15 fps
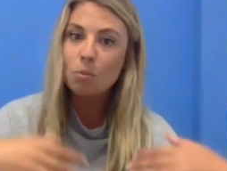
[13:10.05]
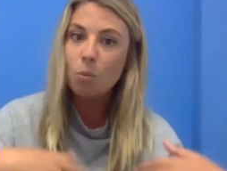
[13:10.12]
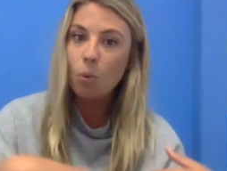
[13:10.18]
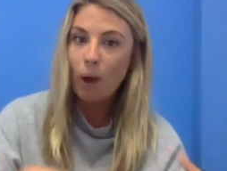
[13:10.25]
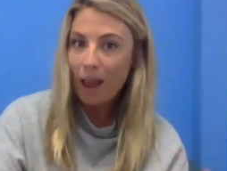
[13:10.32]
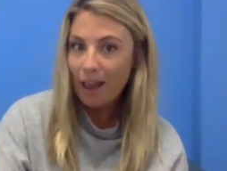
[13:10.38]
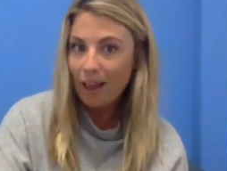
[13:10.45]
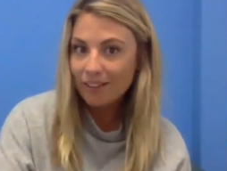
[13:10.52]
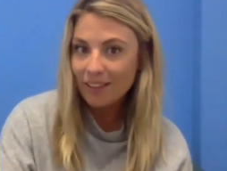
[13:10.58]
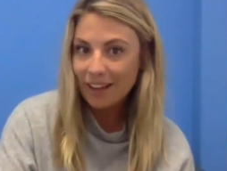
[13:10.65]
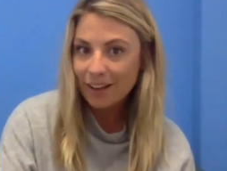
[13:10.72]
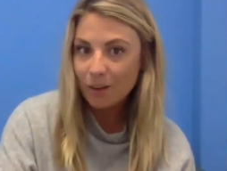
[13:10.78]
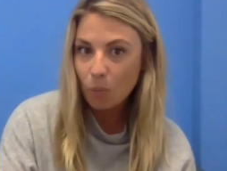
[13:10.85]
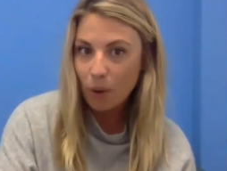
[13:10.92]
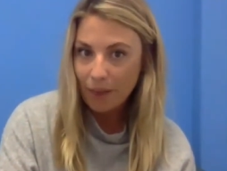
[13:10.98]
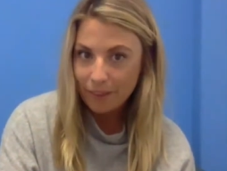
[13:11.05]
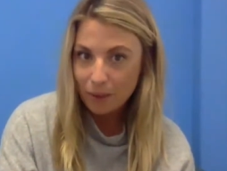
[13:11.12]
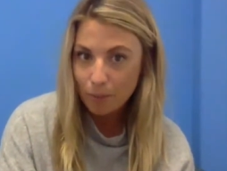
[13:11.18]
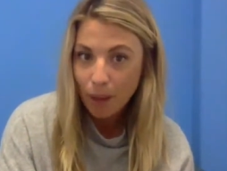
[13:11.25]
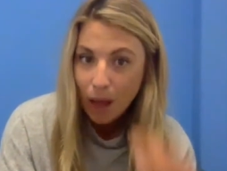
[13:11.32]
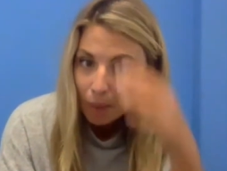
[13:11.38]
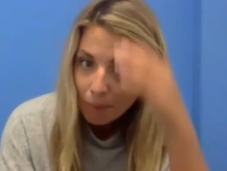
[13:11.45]
where like where the
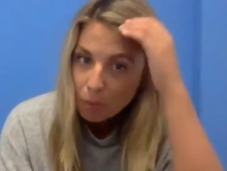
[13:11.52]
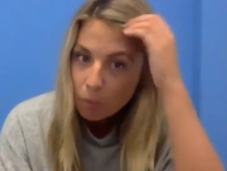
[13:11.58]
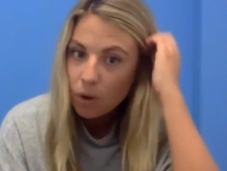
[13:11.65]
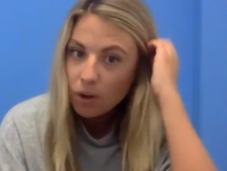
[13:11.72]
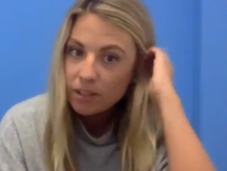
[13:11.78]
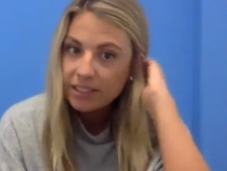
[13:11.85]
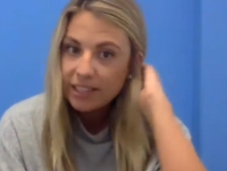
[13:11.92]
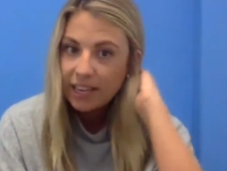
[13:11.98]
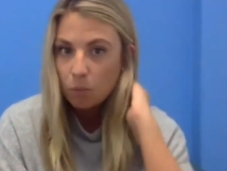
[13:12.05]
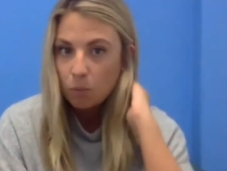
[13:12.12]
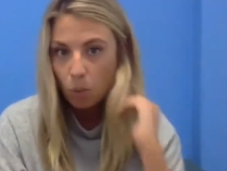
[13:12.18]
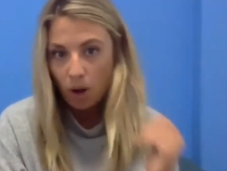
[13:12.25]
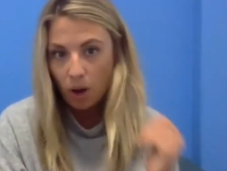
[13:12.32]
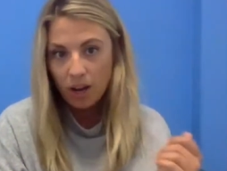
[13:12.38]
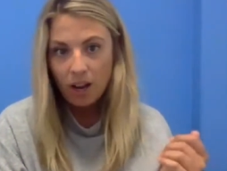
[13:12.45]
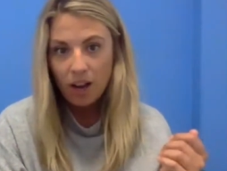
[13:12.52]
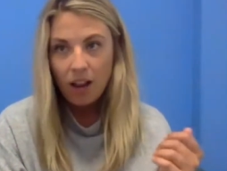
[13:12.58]
apartment was, like what